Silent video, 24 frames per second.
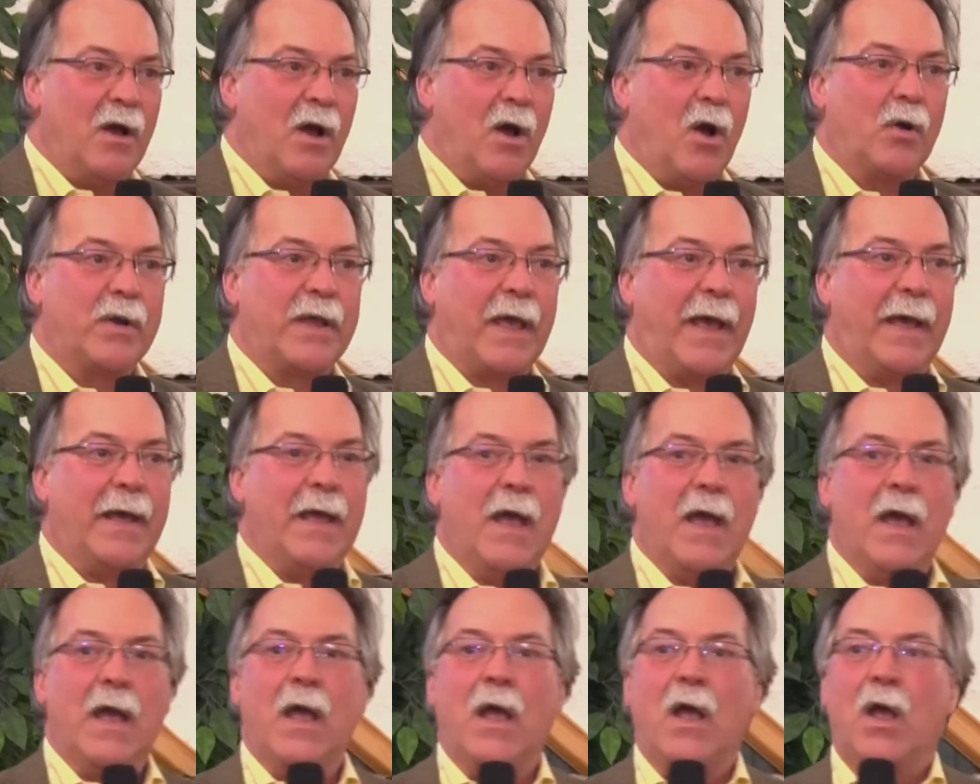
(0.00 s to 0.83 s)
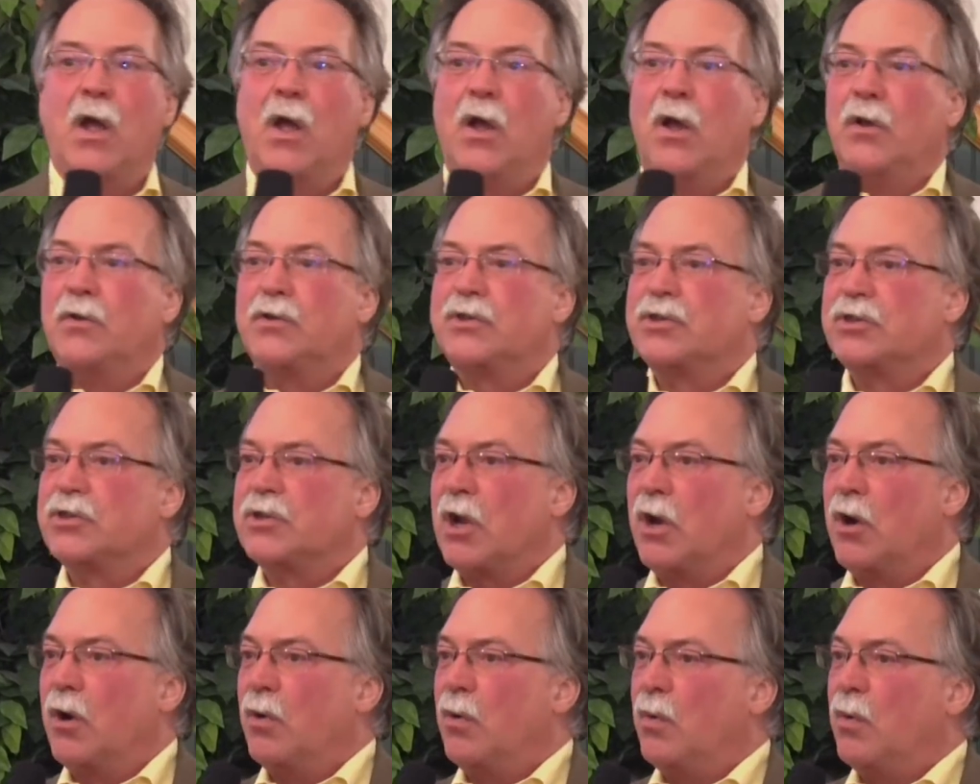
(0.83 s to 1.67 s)
Okay,
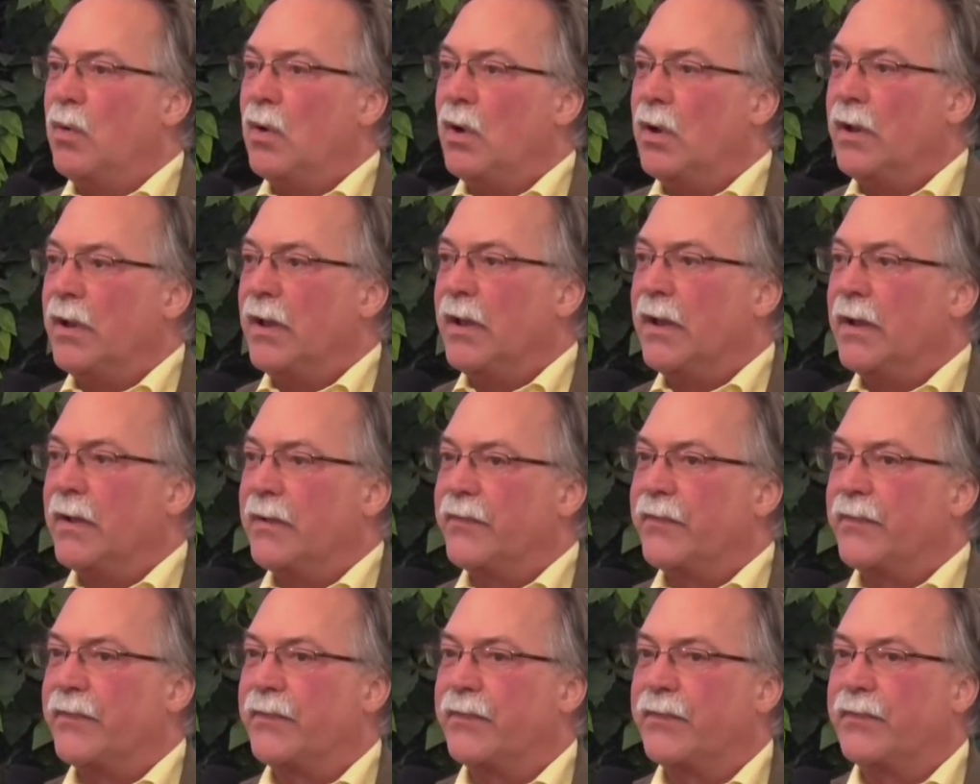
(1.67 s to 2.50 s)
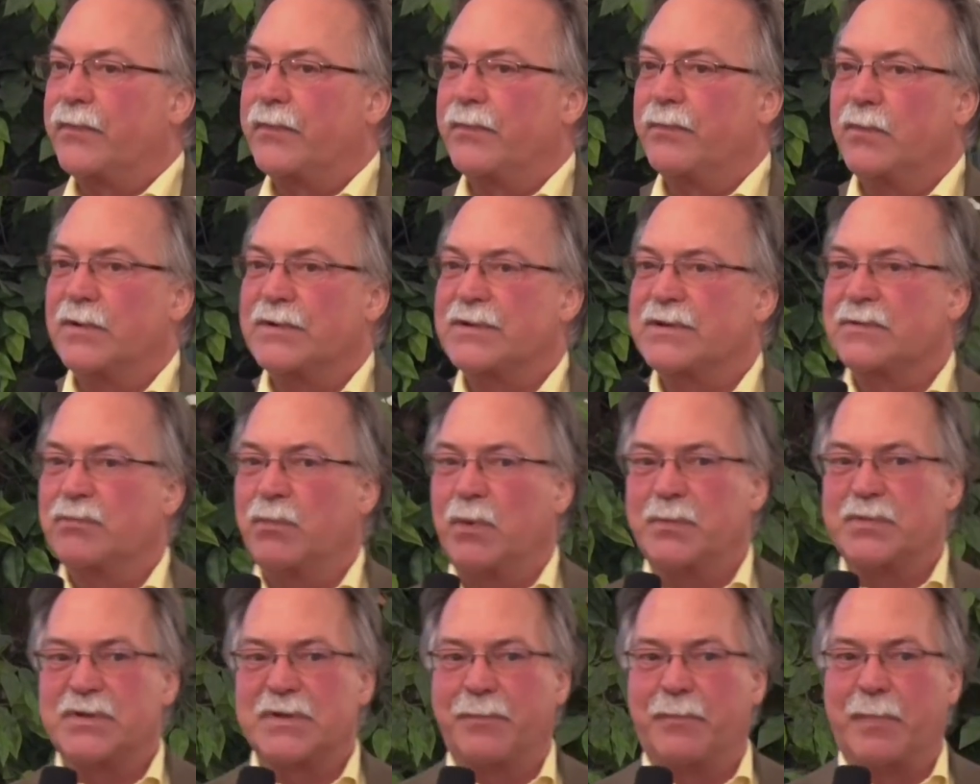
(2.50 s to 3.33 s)
so what
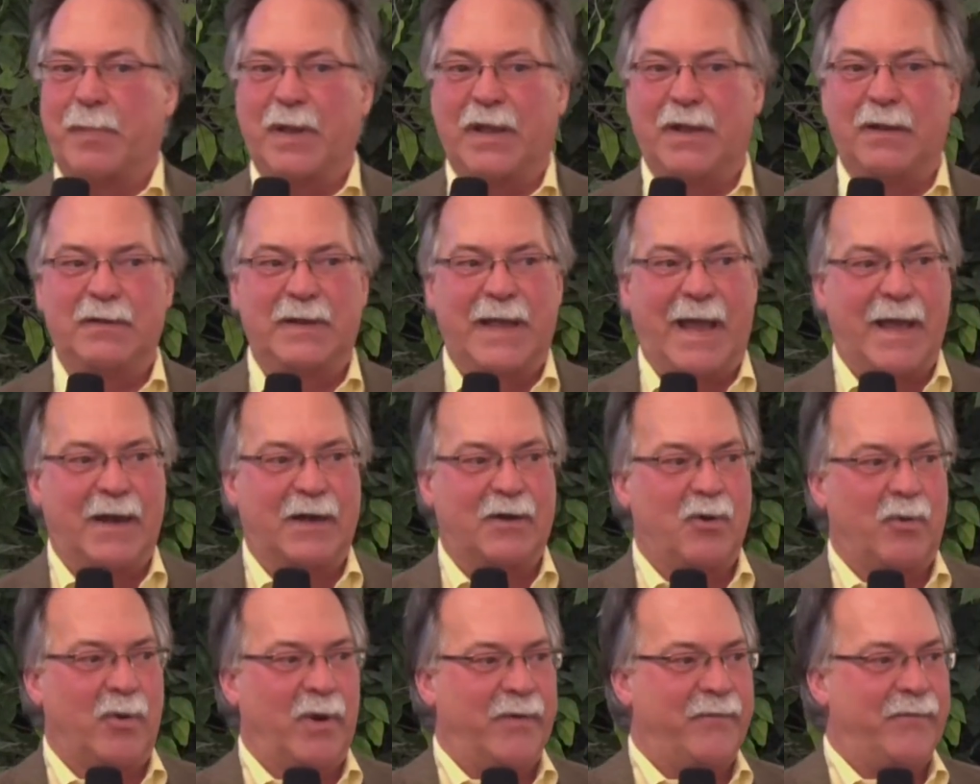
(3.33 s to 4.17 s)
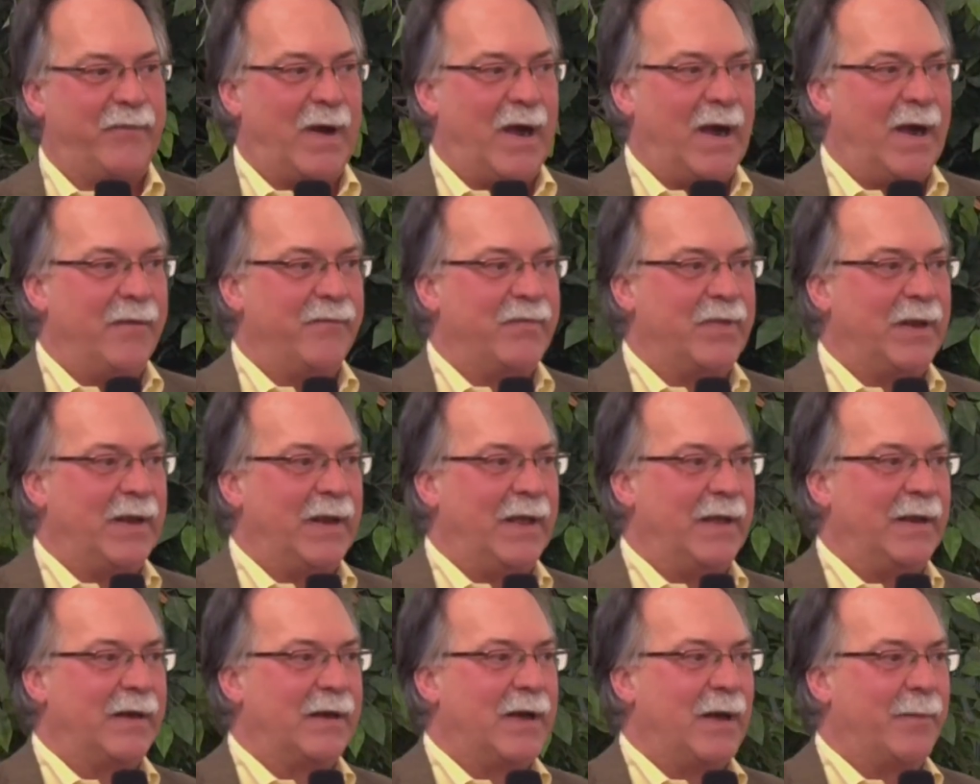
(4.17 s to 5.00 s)
was the big Category 5 that
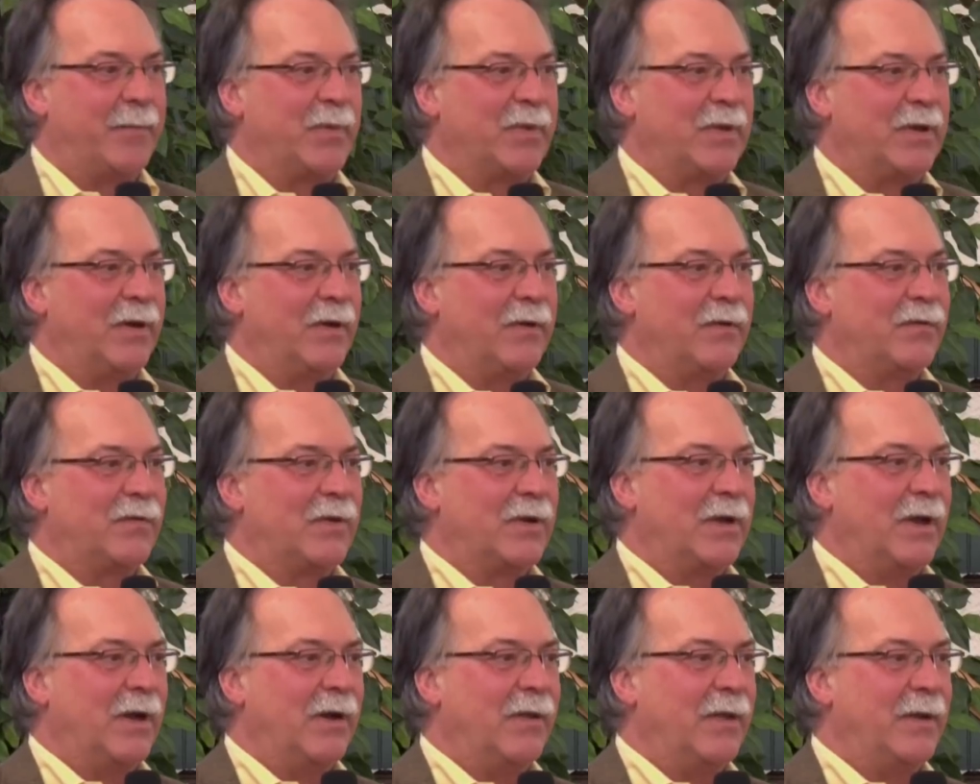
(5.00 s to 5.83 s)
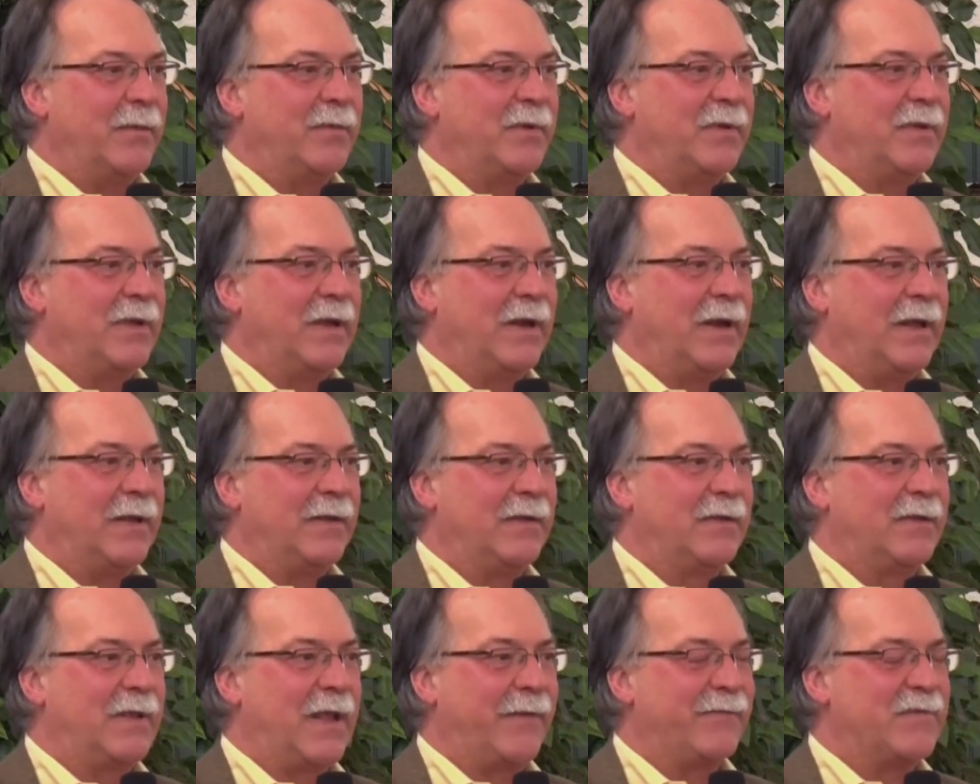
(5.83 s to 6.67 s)
hit a couple of years ago? That
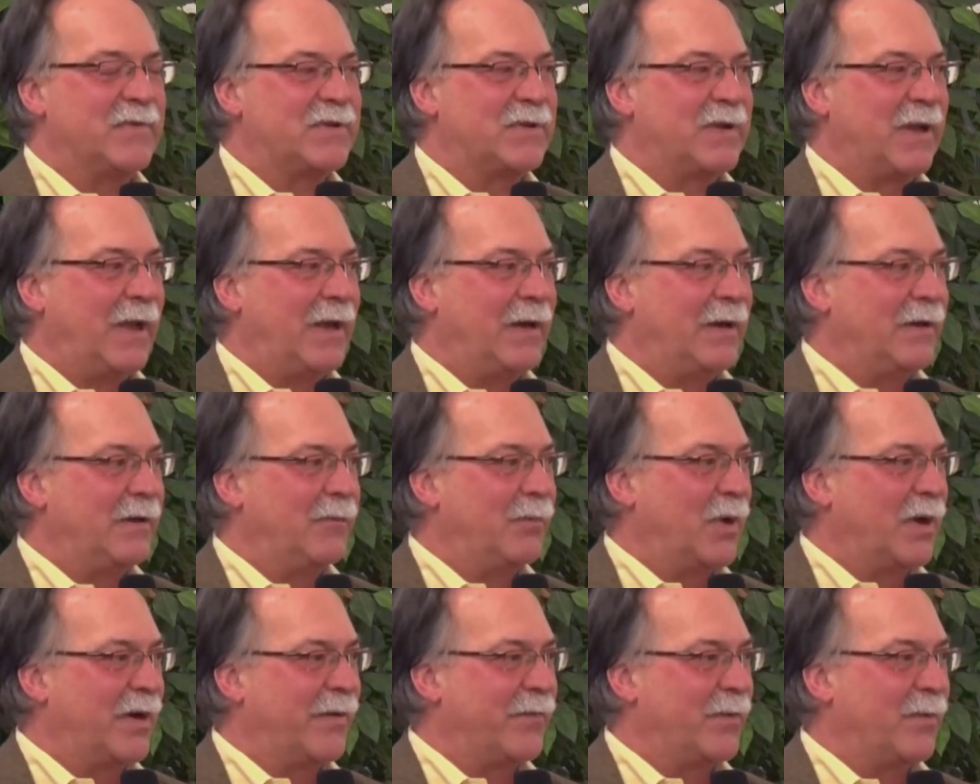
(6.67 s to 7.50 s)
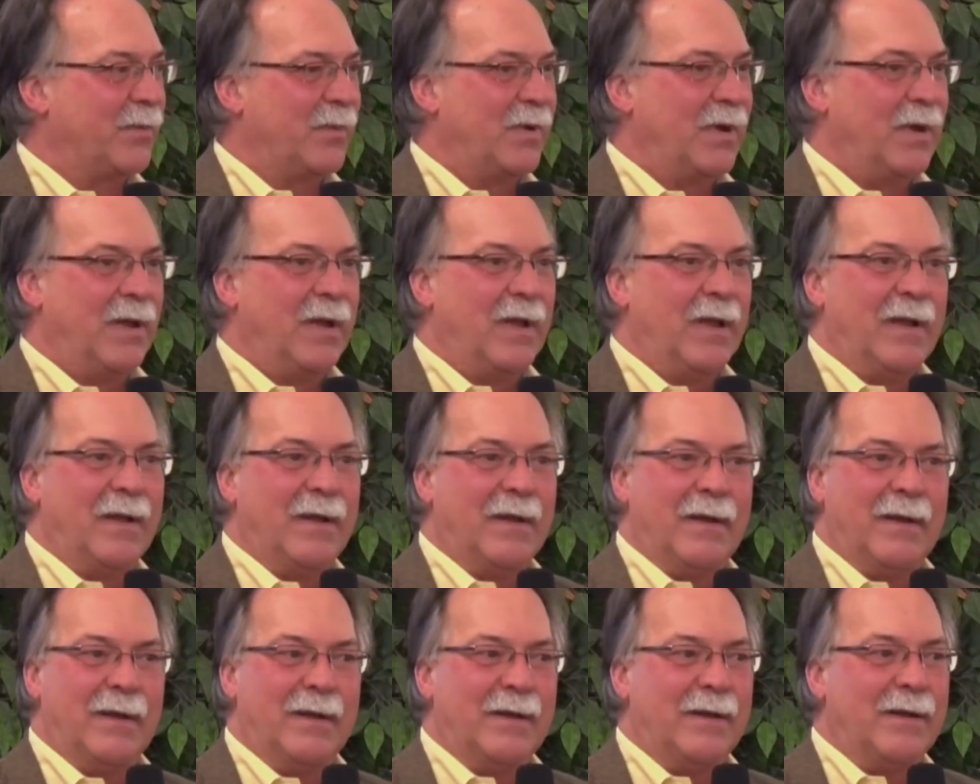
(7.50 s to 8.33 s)
hit devastated, whatever.
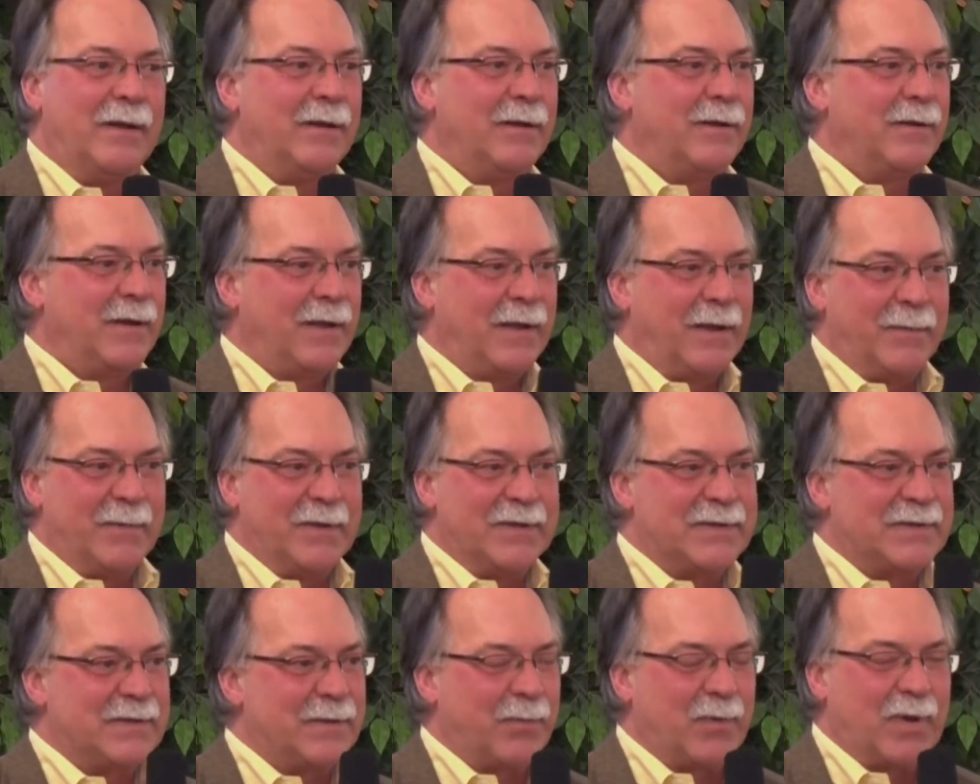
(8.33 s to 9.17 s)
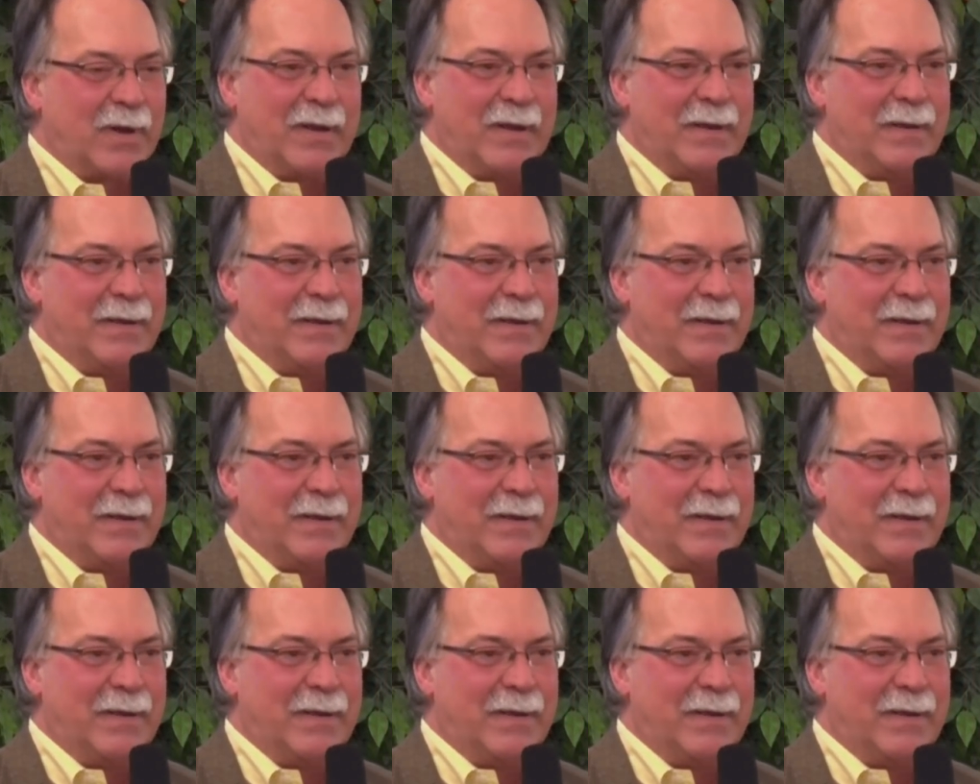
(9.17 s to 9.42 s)
Mississippi. Yeah, Mississippi.